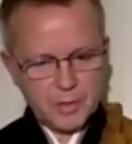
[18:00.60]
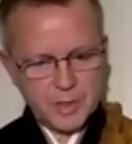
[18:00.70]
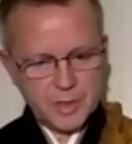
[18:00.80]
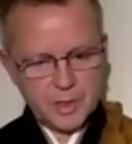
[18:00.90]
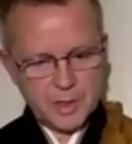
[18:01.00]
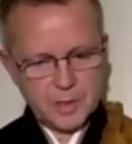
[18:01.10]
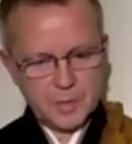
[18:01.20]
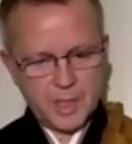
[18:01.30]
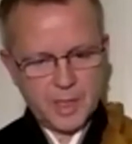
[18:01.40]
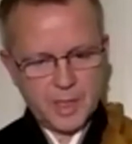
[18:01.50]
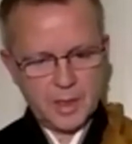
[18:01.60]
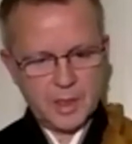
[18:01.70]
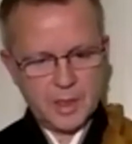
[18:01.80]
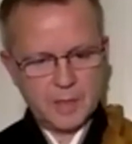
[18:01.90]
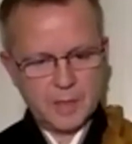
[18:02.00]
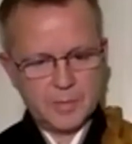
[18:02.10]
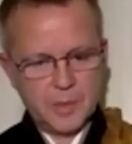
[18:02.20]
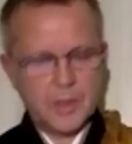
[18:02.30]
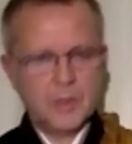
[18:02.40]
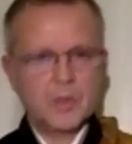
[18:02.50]
is is by a, a
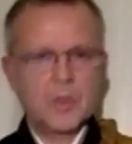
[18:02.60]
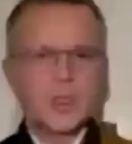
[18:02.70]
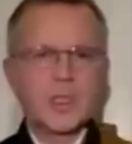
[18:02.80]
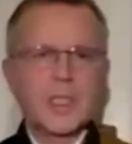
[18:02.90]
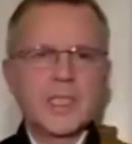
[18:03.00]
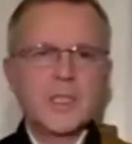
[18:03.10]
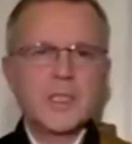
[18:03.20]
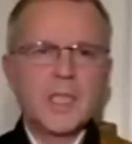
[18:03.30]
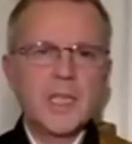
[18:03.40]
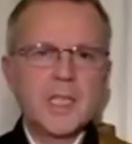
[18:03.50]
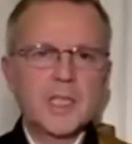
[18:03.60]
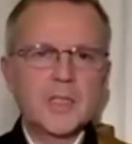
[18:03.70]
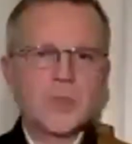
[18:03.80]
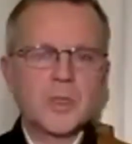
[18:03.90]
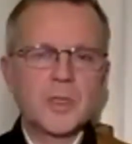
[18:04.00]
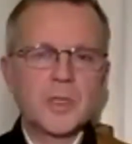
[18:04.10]
person called Gyrðir Elíasson